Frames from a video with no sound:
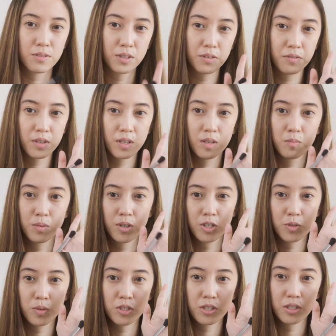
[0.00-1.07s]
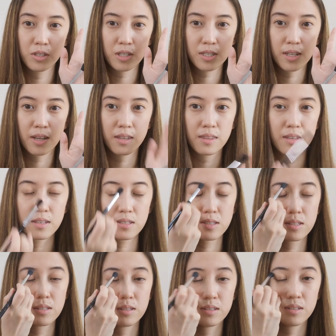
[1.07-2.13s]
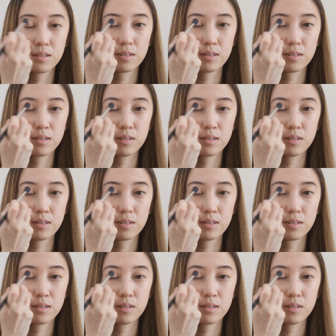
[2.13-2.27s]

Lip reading: fluffy brush which looks like this.